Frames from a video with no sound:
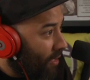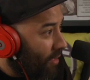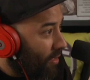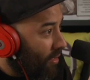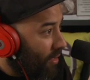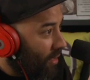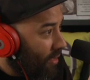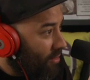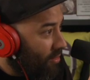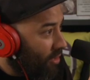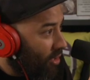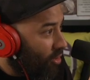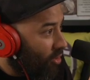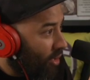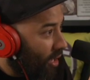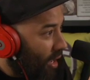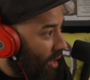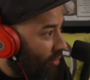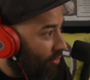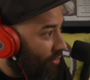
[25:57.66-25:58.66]
And they still
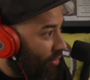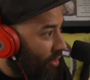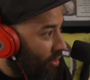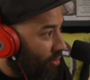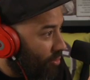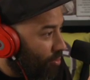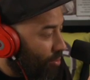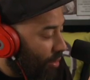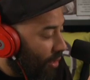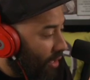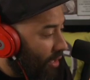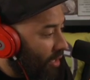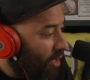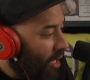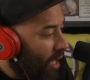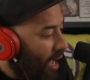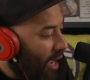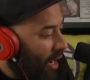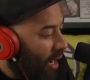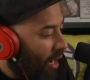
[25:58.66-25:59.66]
came for you. But
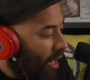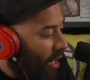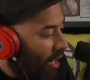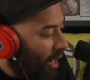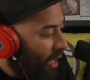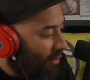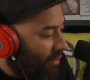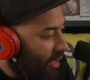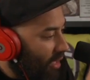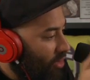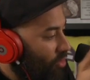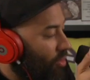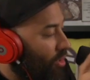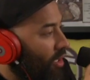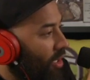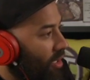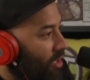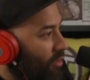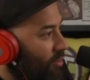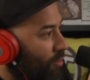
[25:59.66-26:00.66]
I think you're in a
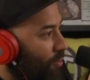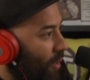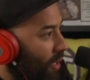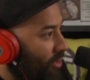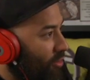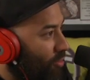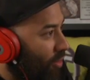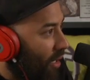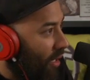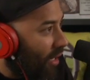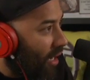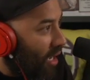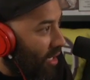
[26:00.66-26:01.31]
good space right now.